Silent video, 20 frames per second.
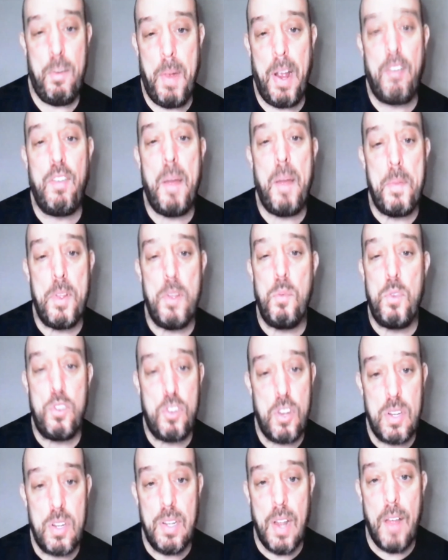My grandmother was
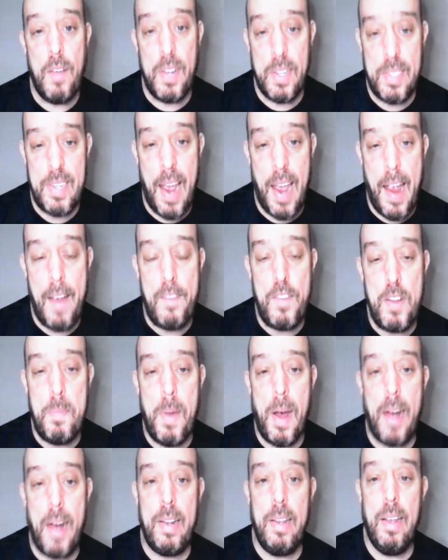just loving to
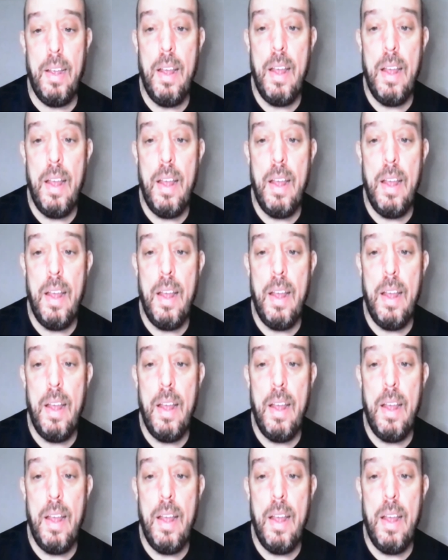everybody.